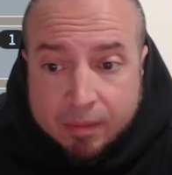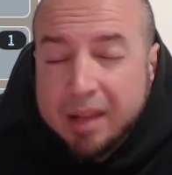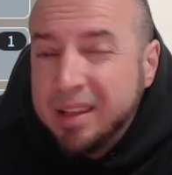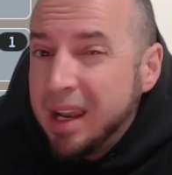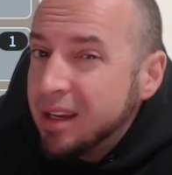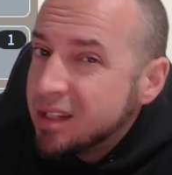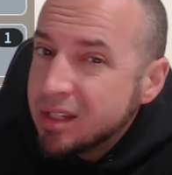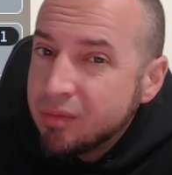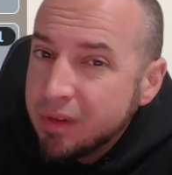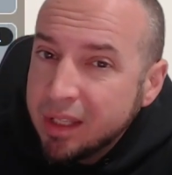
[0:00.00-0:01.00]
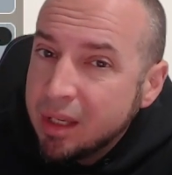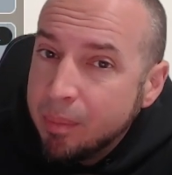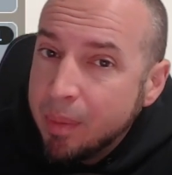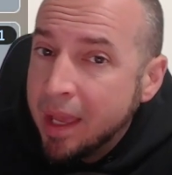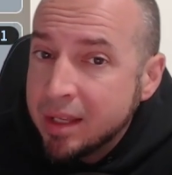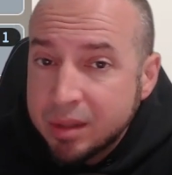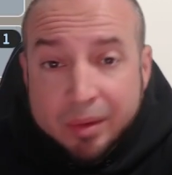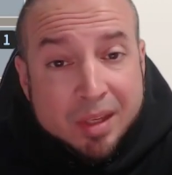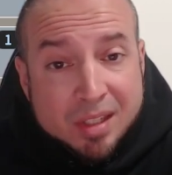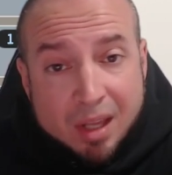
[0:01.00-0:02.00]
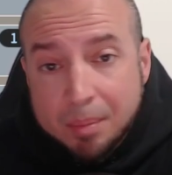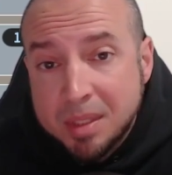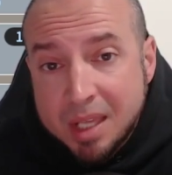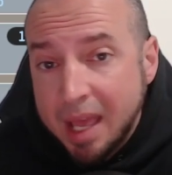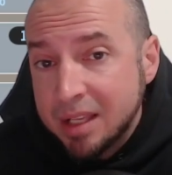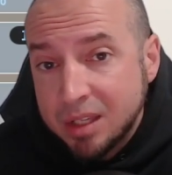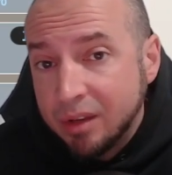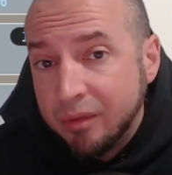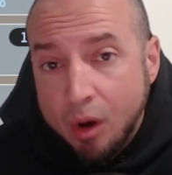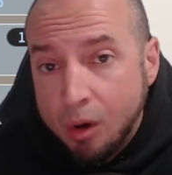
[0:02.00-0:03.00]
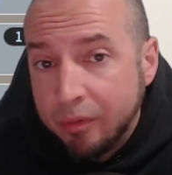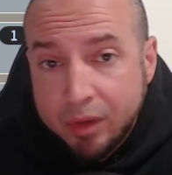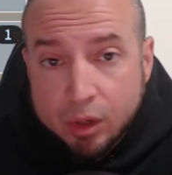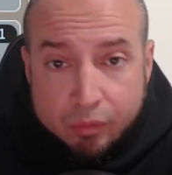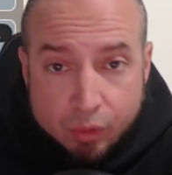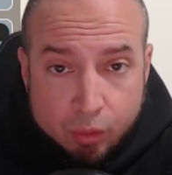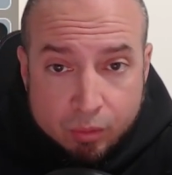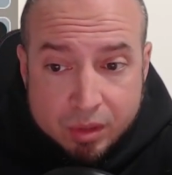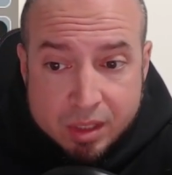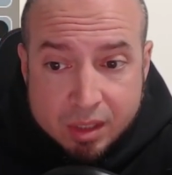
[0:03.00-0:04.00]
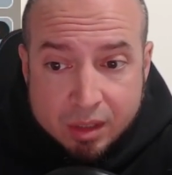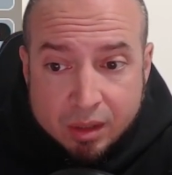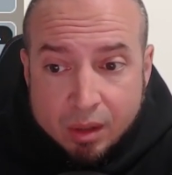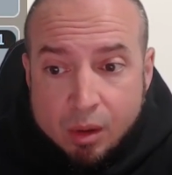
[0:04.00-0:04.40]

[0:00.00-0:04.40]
and then it just really depends on the substats of all of your runes.